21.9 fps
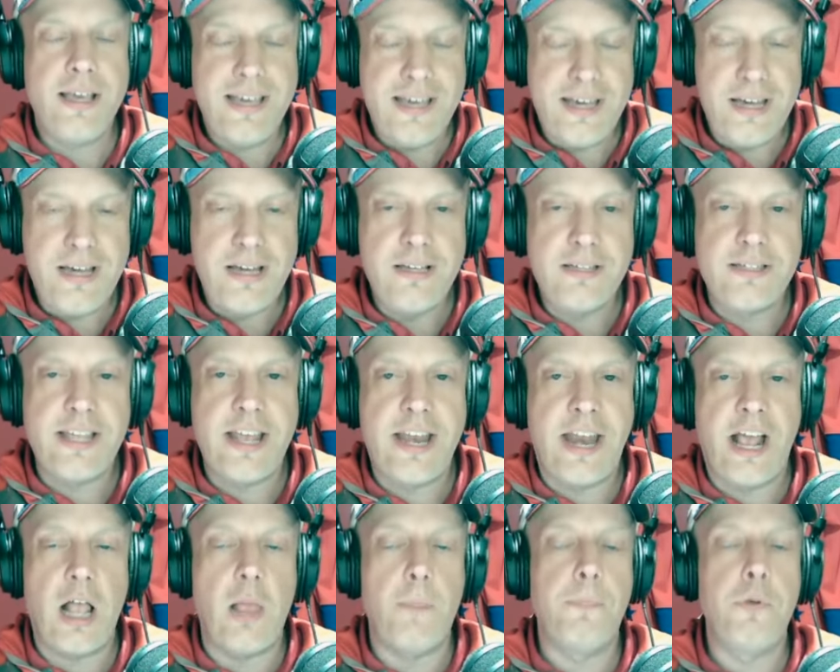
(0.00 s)
keys
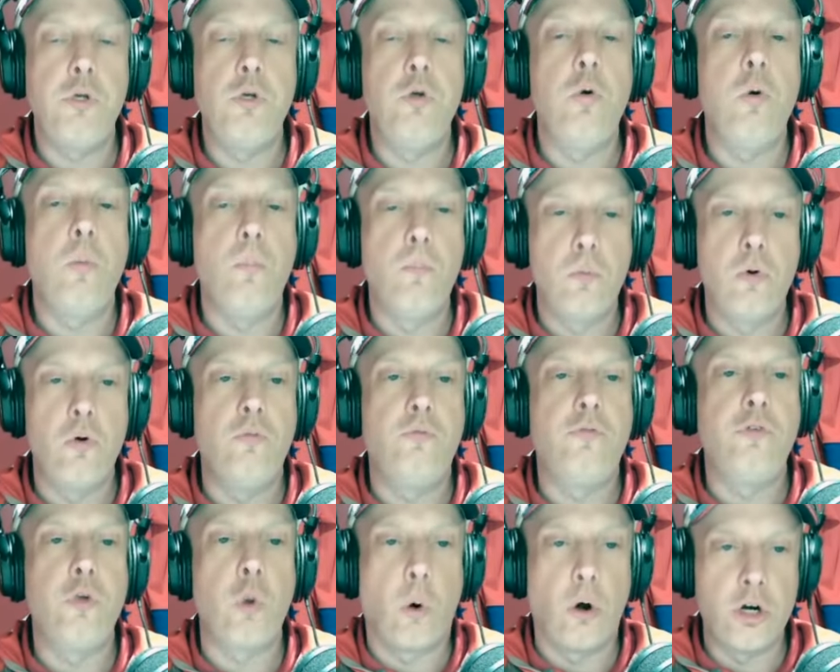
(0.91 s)
that help you
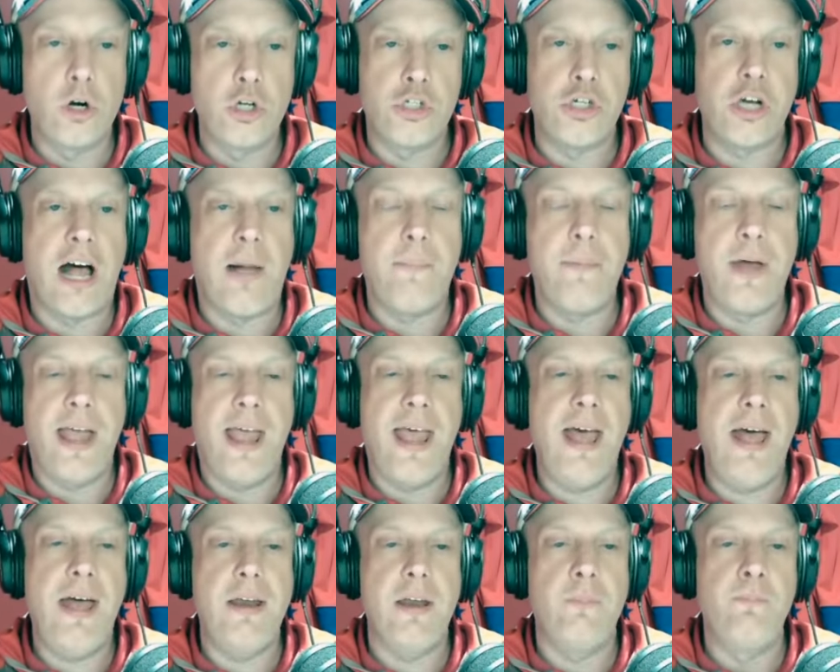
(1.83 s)
move your job
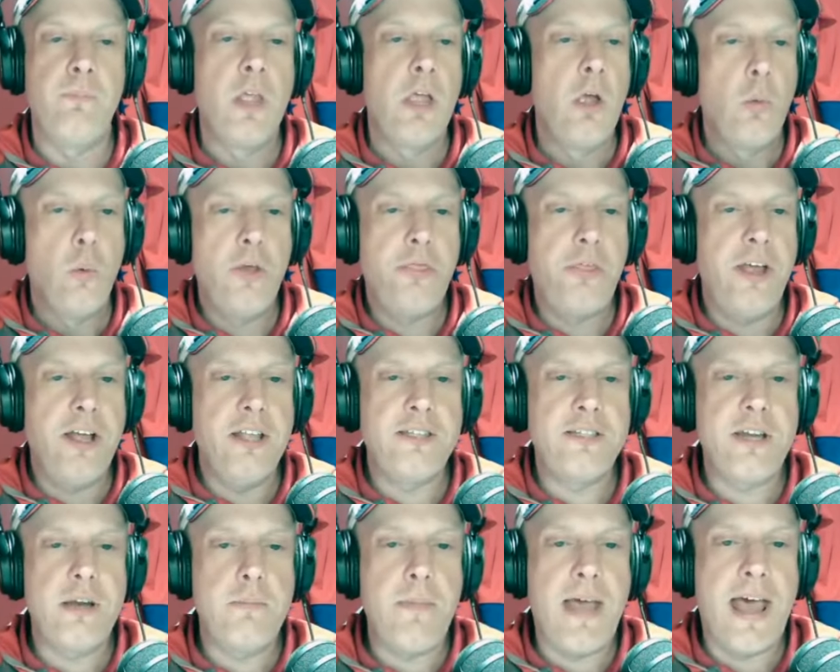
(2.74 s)
ahead. With
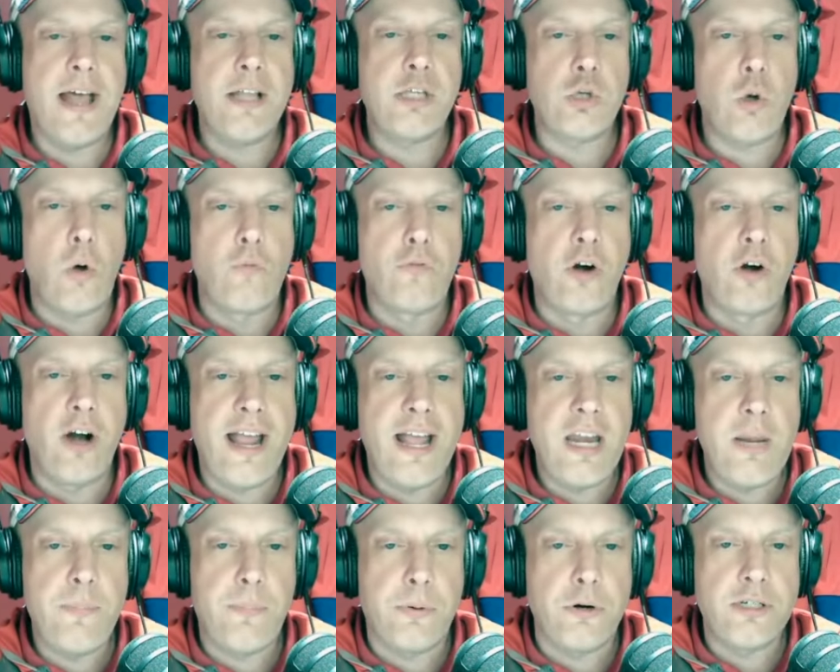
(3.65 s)
Instant Match, over
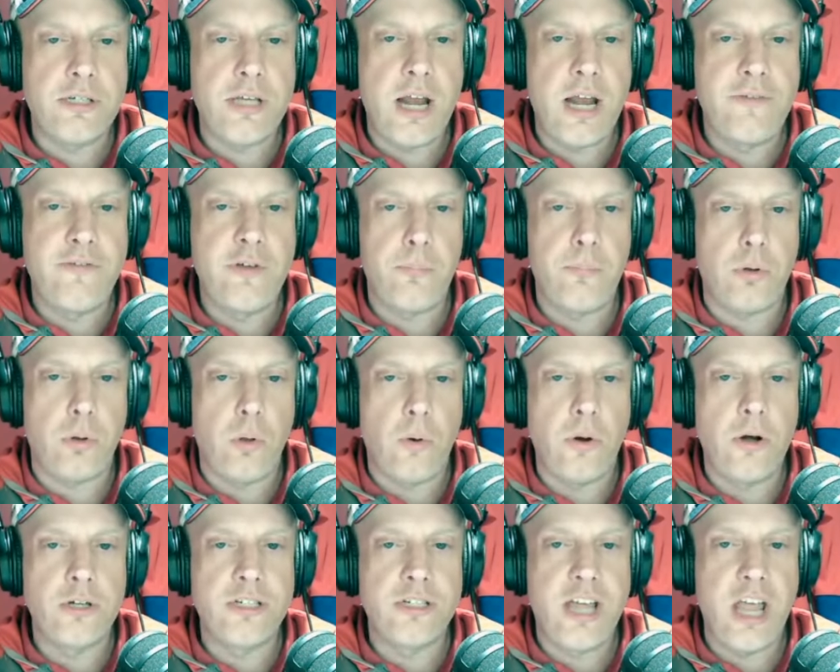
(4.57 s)
80% of
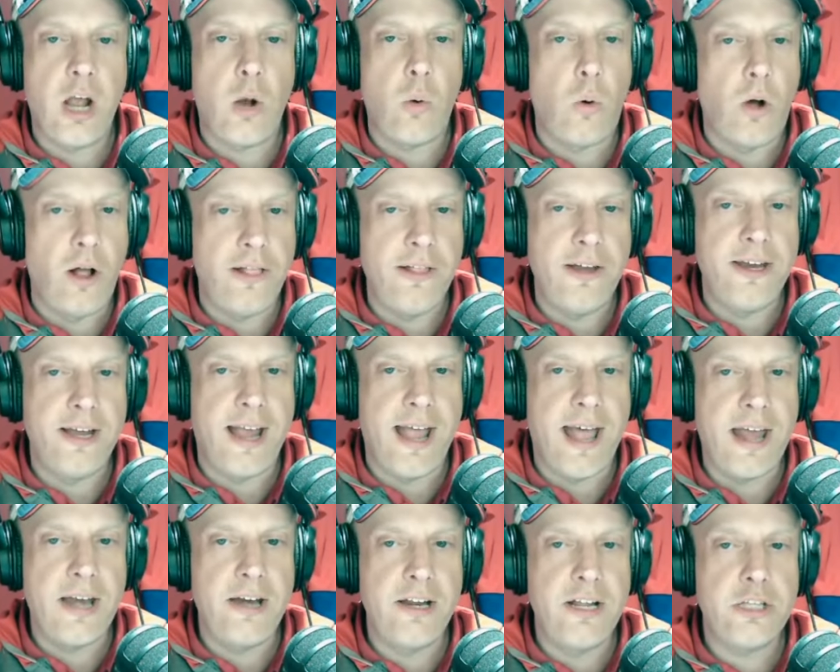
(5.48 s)
employers get quality
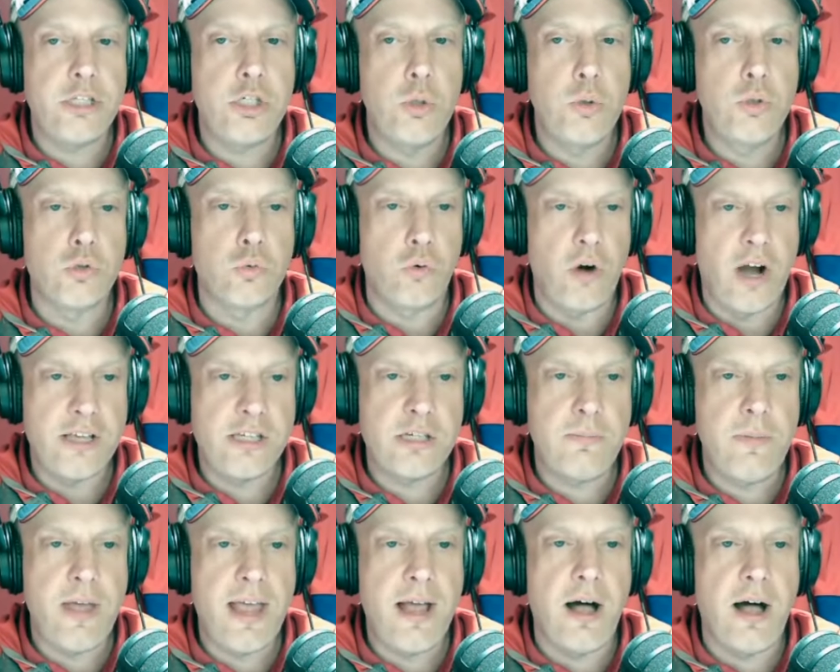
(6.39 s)
candidates whose
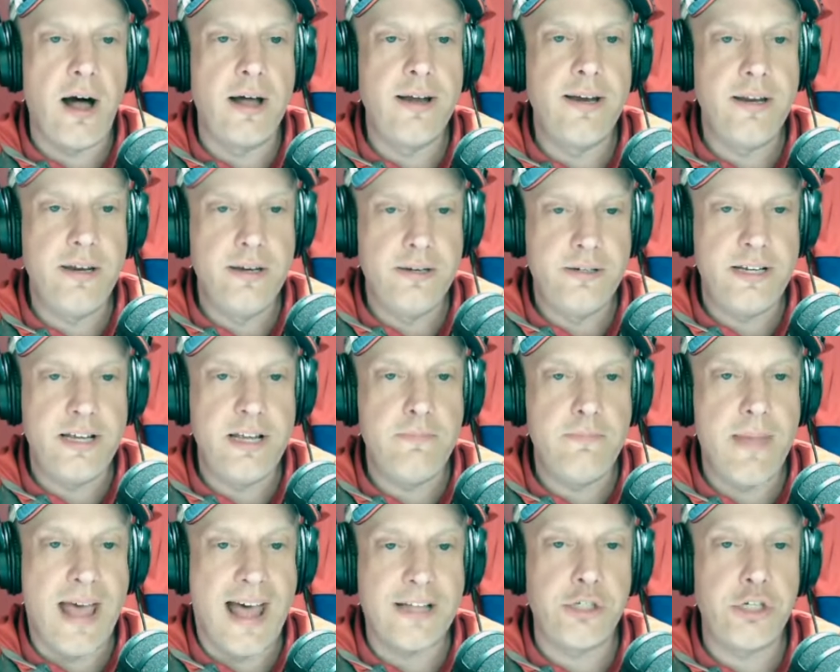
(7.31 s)
resume on
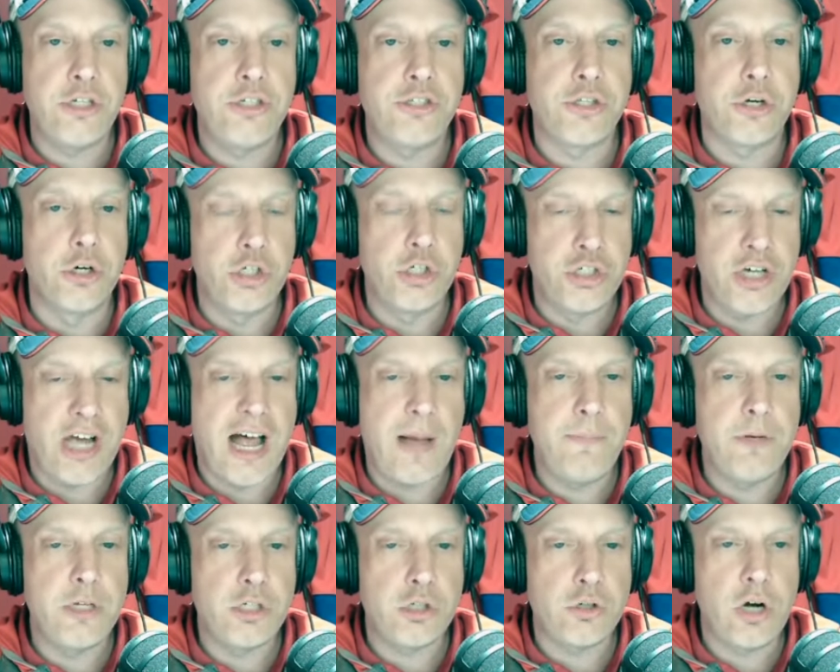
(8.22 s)
Indeed matches their
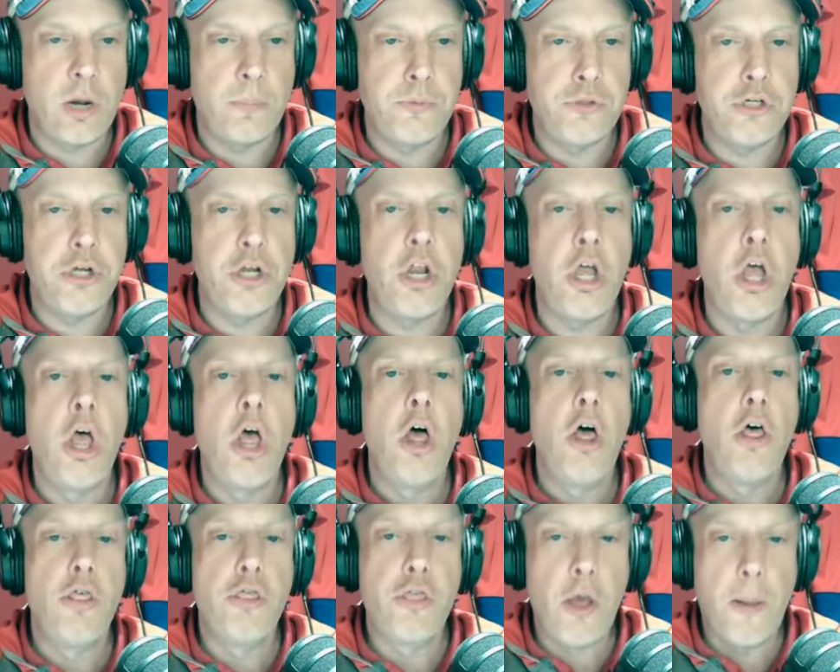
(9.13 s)
job description
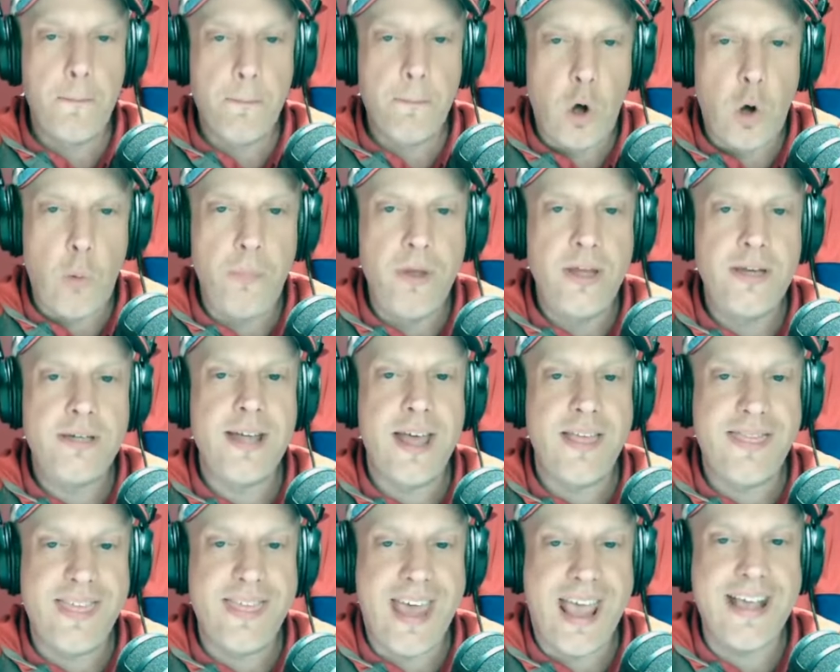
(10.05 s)
the moment
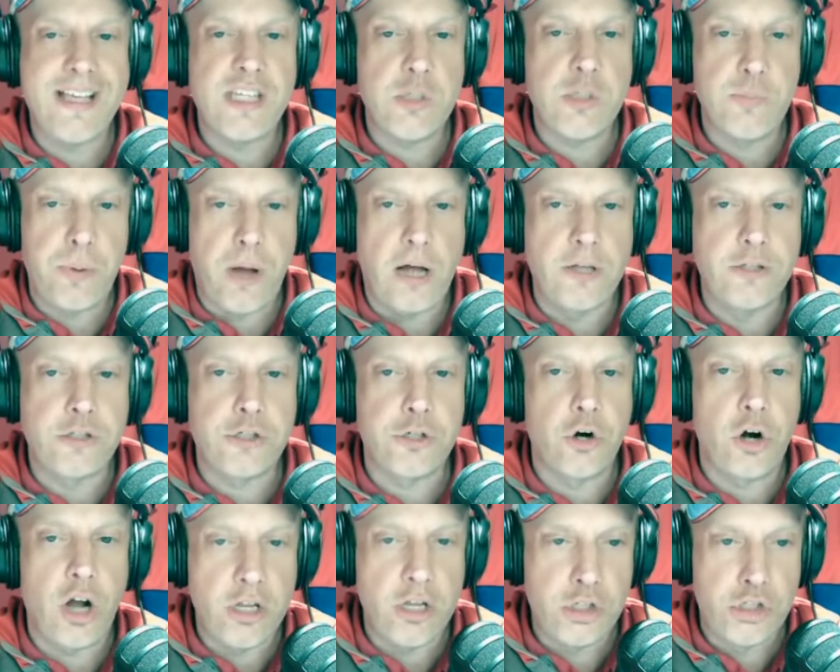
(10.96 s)
they
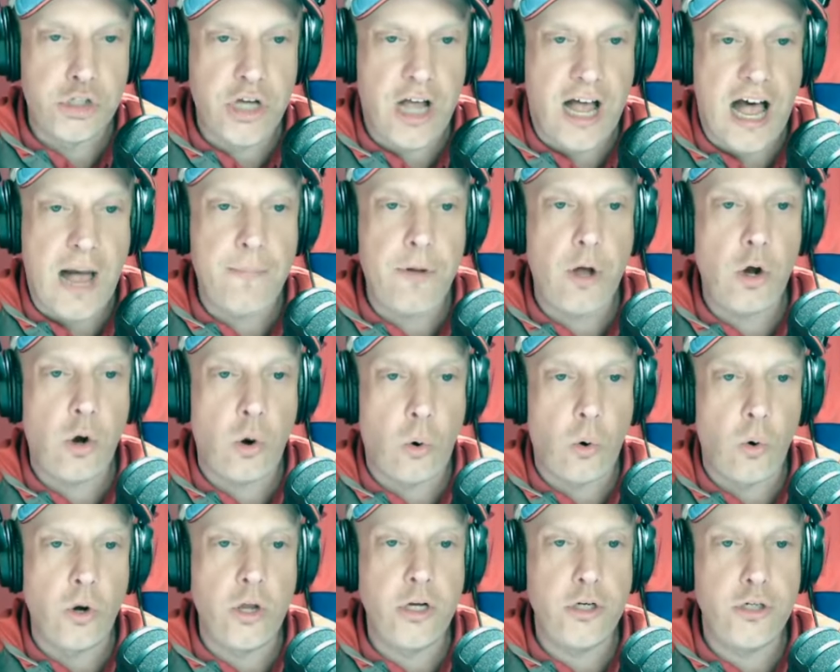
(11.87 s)
sponsor a job,
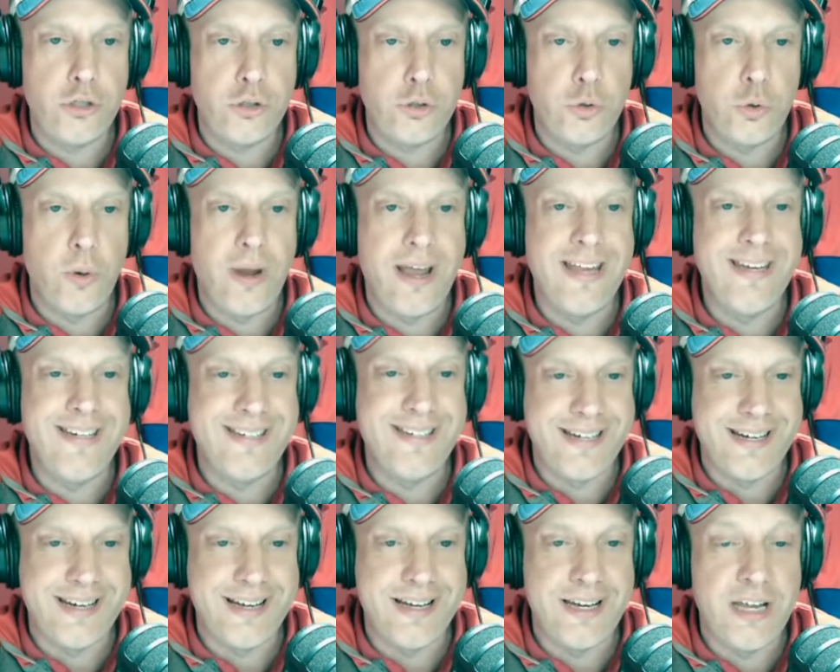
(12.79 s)
according to
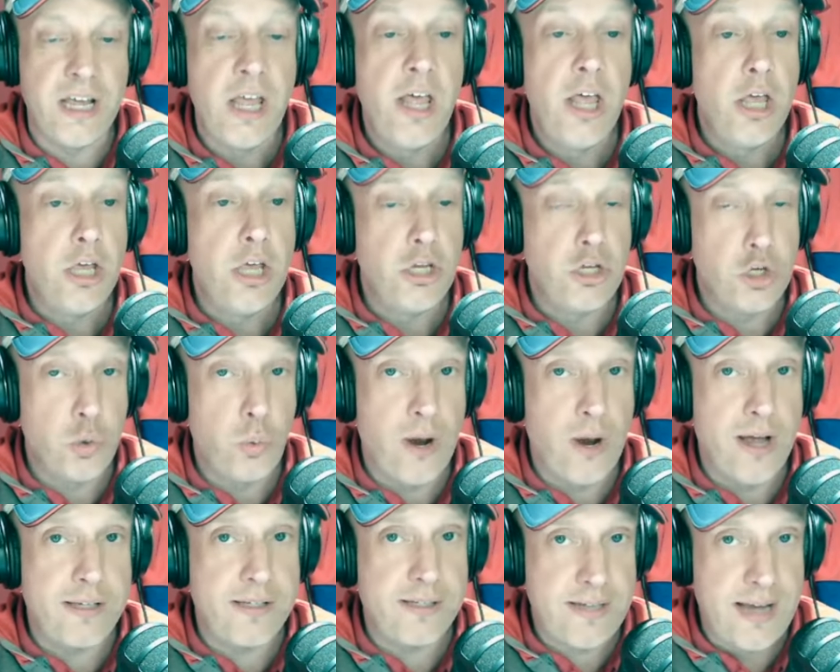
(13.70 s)
Indeed
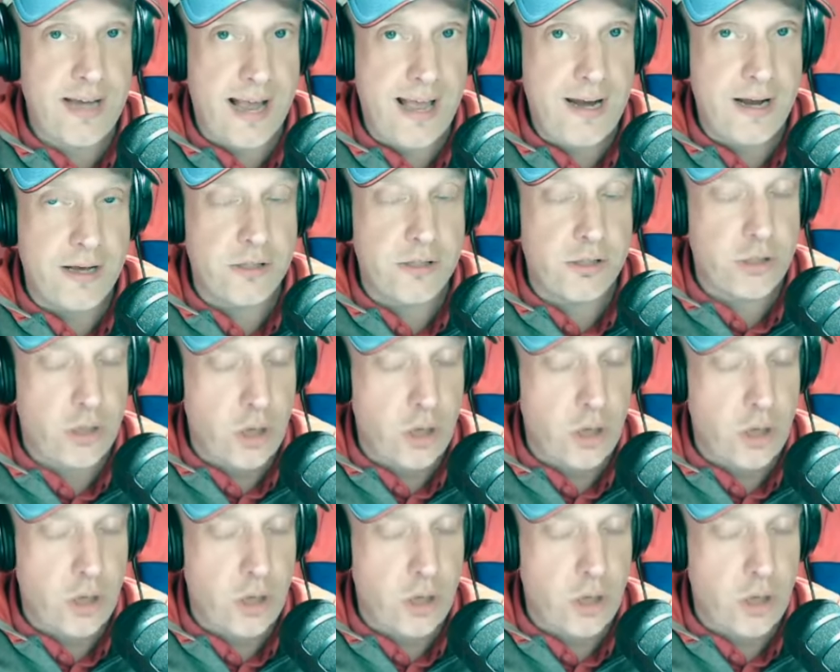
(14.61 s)
US data.